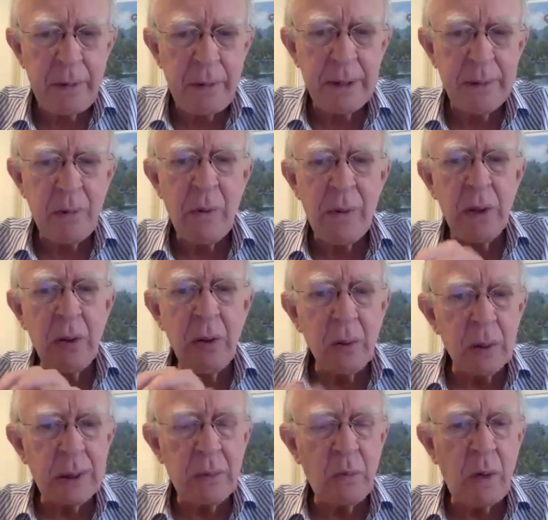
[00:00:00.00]
The more we
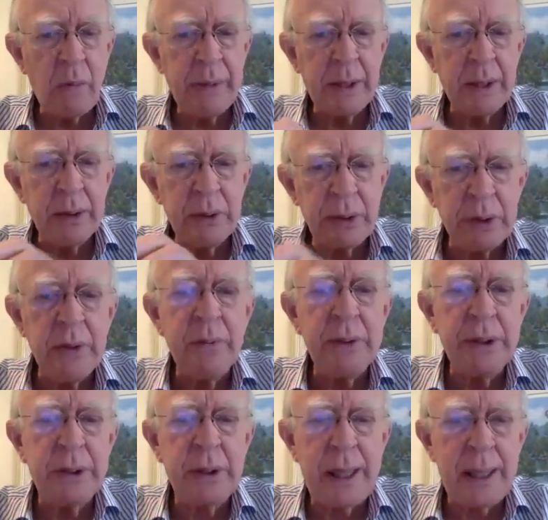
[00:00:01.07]
look at what we can do
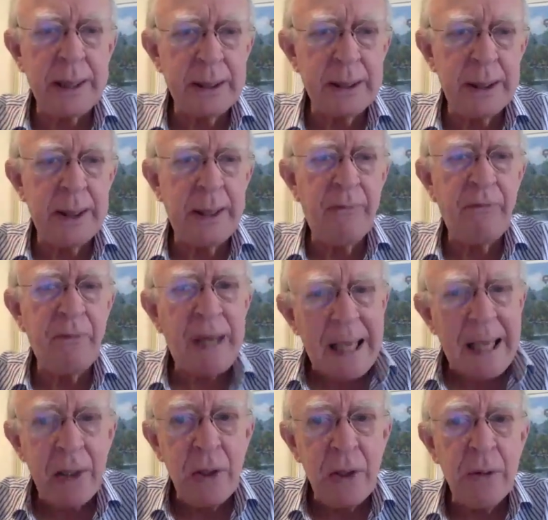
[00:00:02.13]
with trust and the
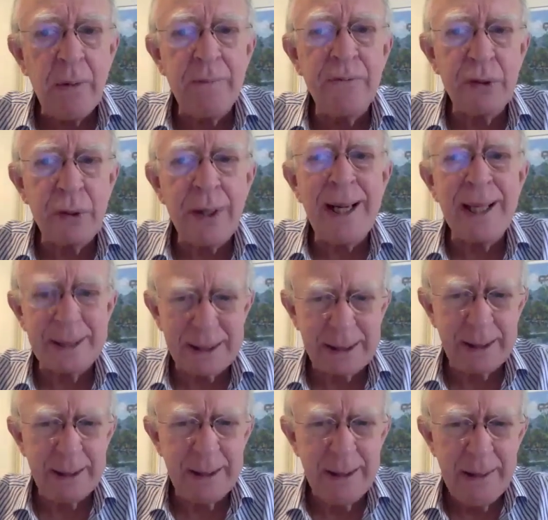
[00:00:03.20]
value of
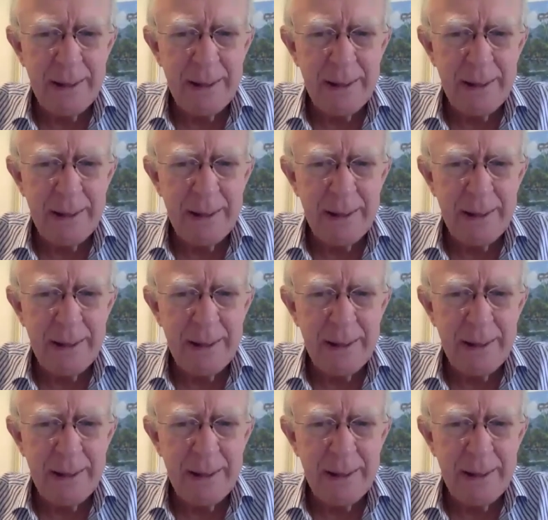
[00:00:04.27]
trust,